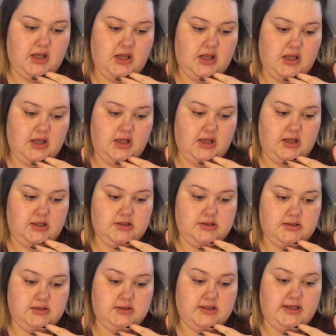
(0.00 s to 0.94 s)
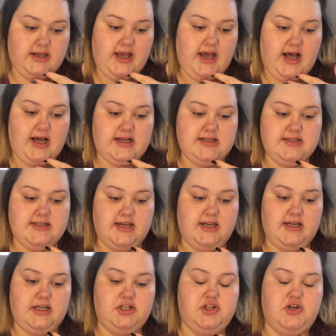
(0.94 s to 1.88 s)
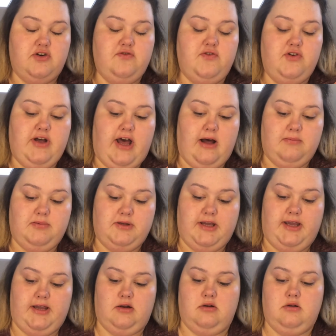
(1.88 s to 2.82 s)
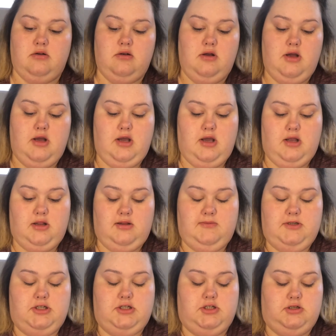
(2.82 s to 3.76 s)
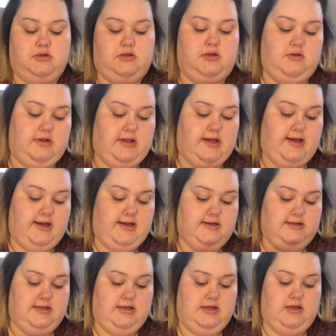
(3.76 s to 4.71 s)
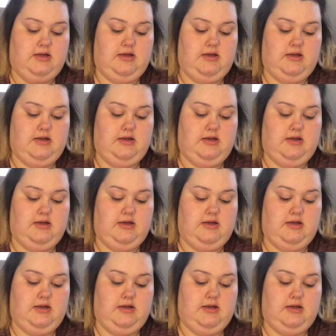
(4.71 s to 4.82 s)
And it has a doe foot applicator. Let me show you that.